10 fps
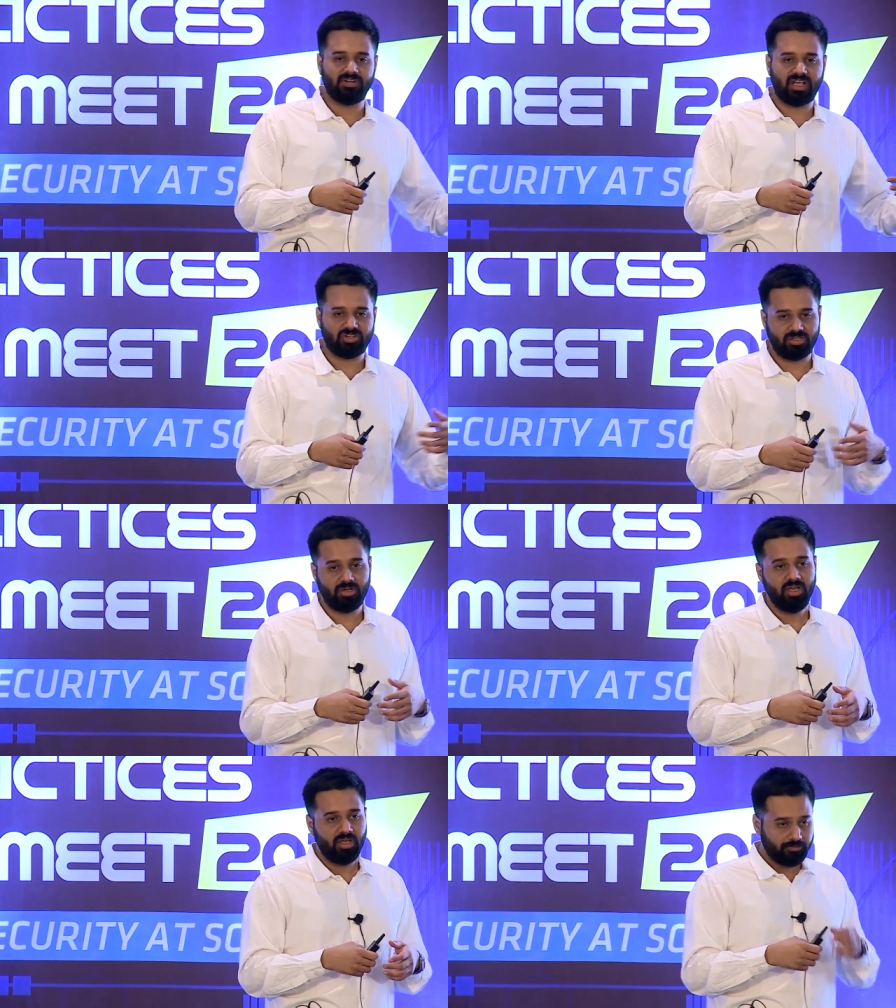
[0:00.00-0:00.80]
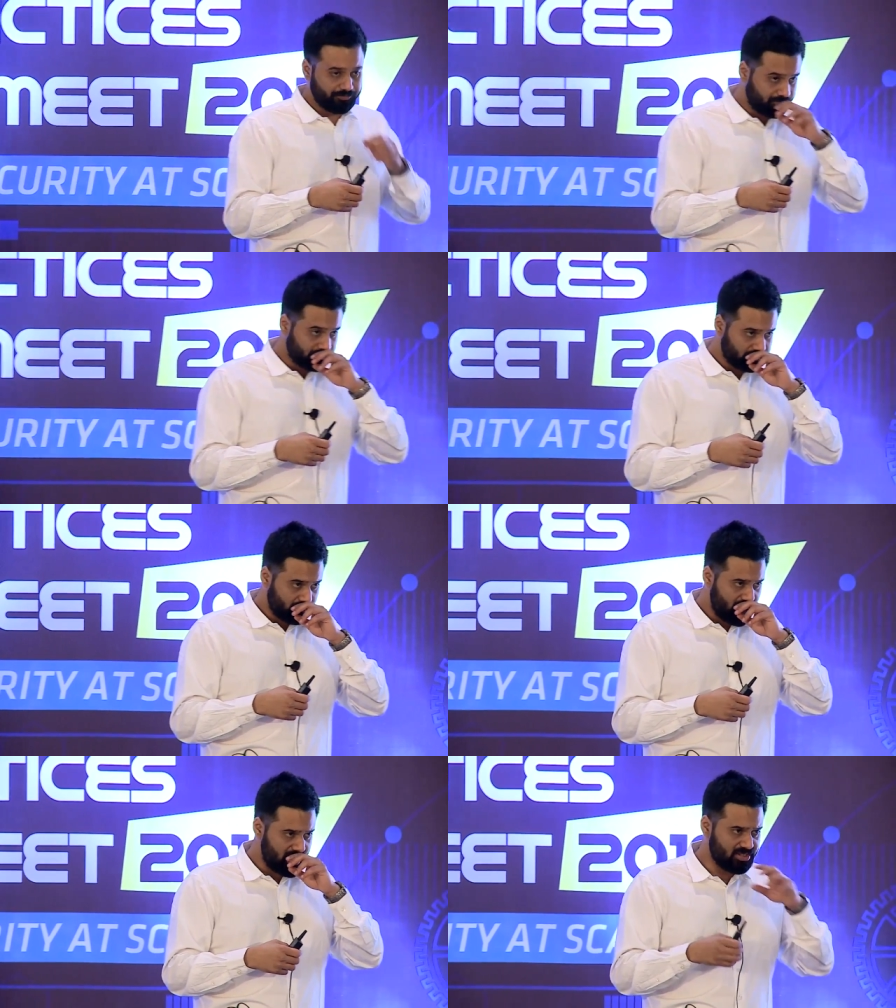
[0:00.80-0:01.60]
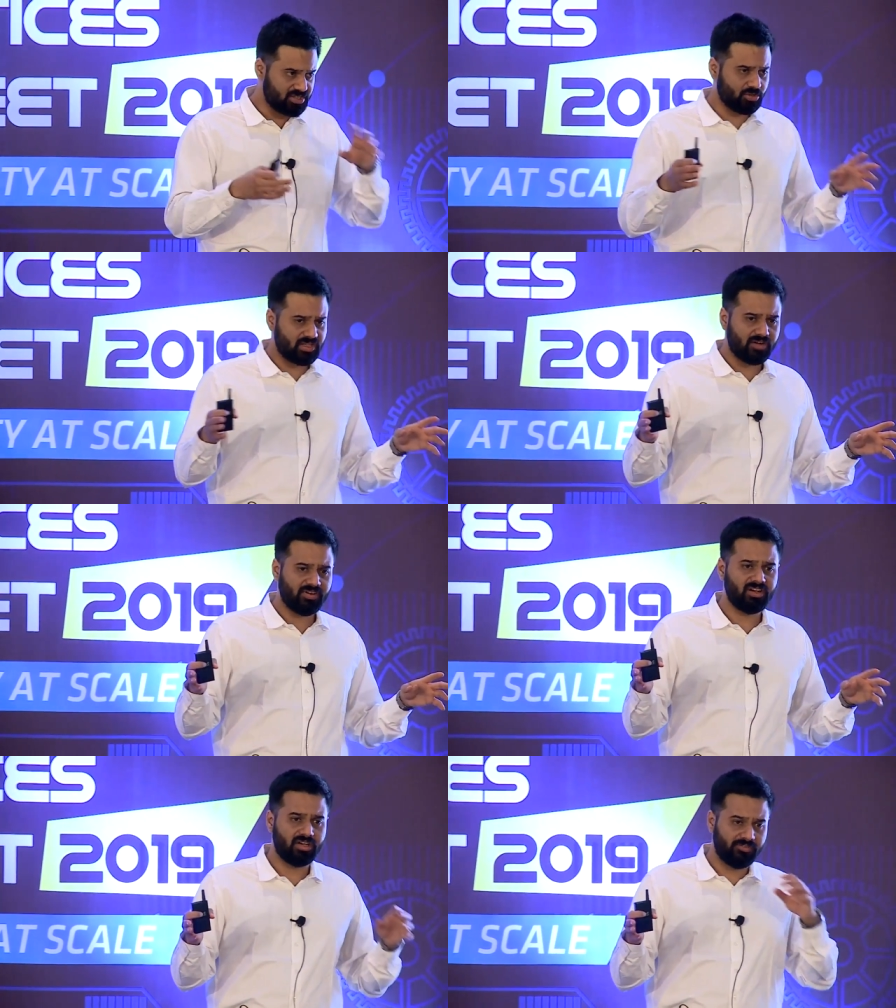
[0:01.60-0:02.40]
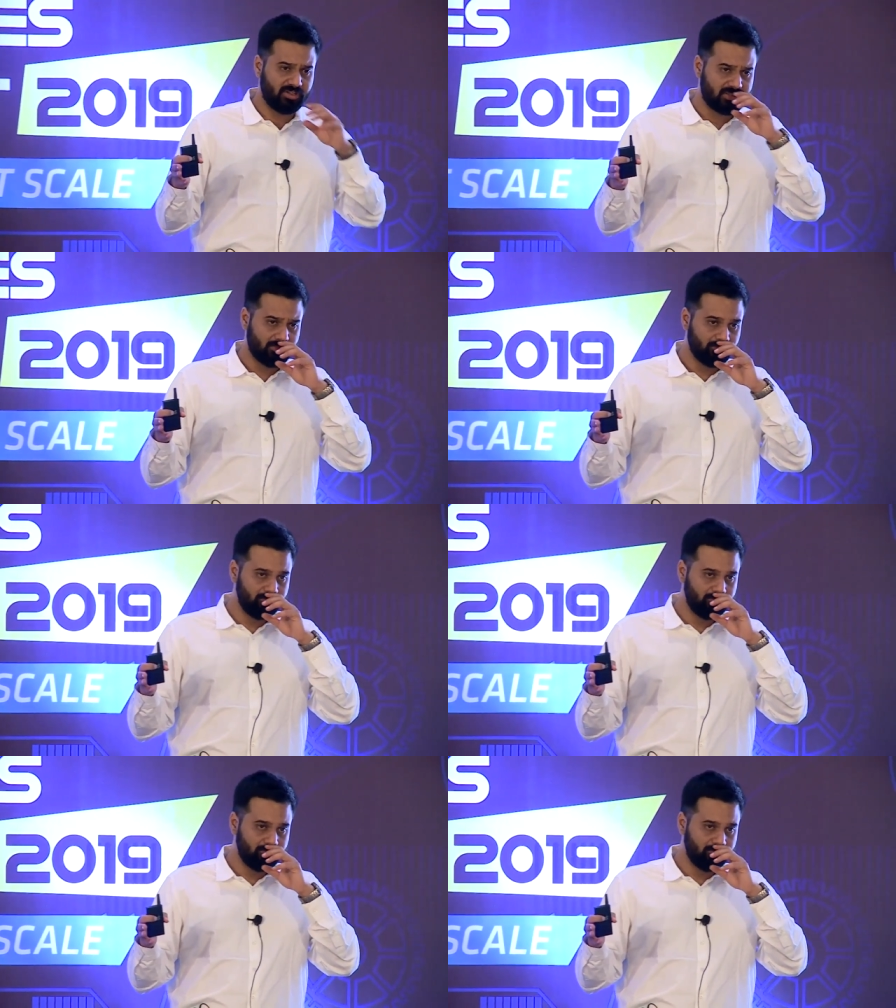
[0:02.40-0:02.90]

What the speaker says: detection. And just to clarify the difference,